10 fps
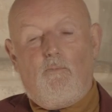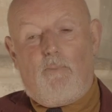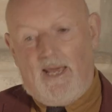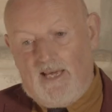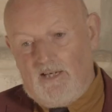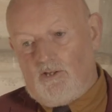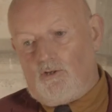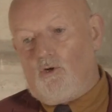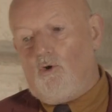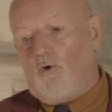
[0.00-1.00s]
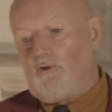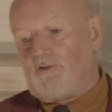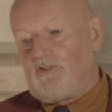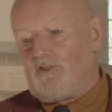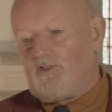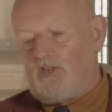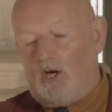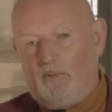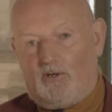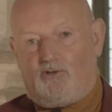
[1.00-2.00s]
Becket had caused
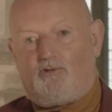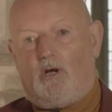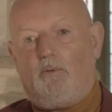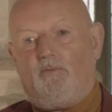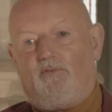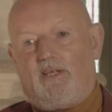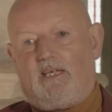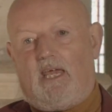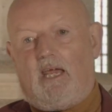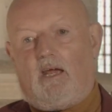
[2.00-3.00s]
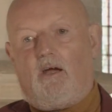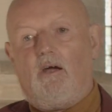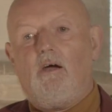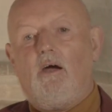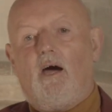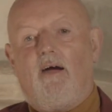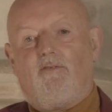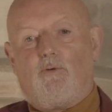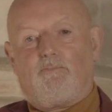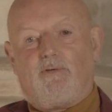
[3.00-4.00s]
so much trouble for the king
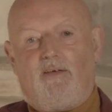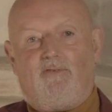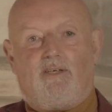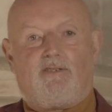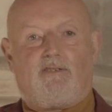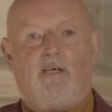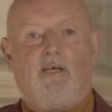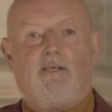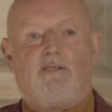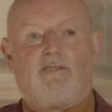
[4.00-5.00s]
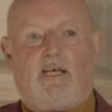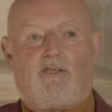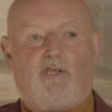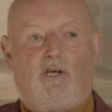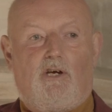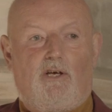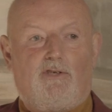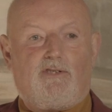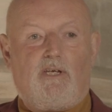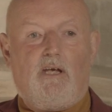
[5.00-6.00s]
over the previous 6
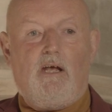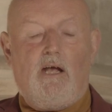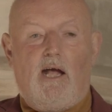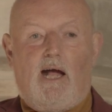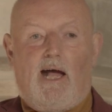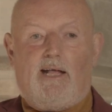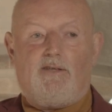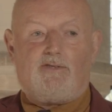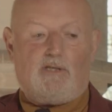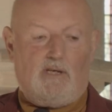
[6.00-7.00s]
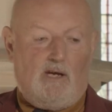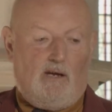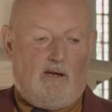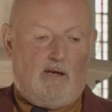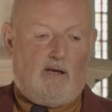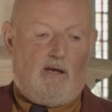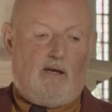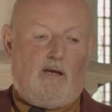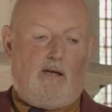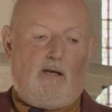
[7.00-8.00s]
years, and
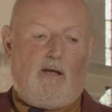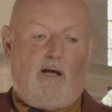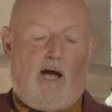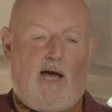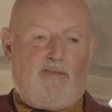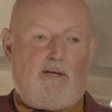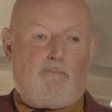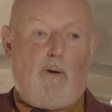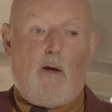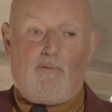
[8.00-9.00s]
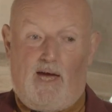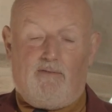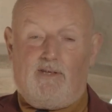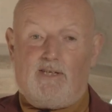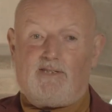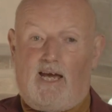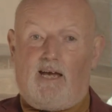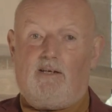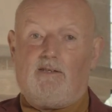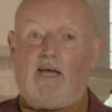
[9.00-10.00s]
I think both Henry
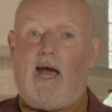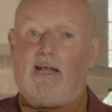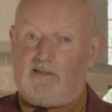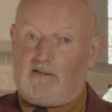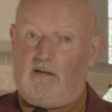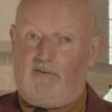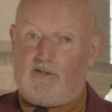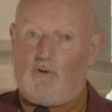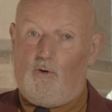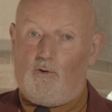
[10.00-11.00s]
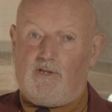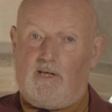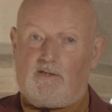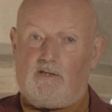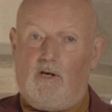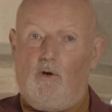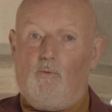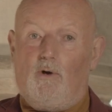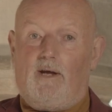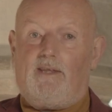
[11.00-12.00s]
II and some of his courtiers
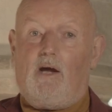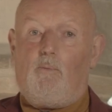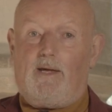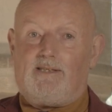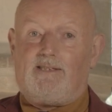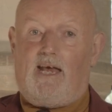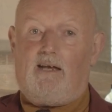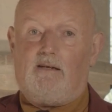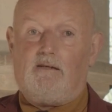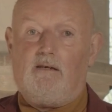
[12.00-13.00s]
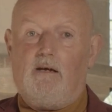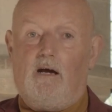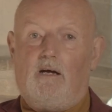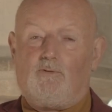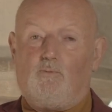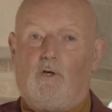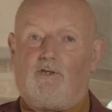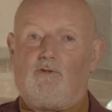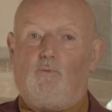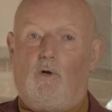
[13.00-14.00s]
were at their wits' end
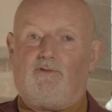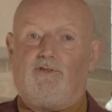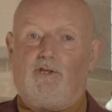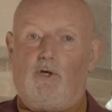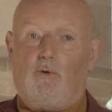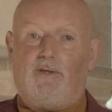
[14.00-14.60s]
as to what to do.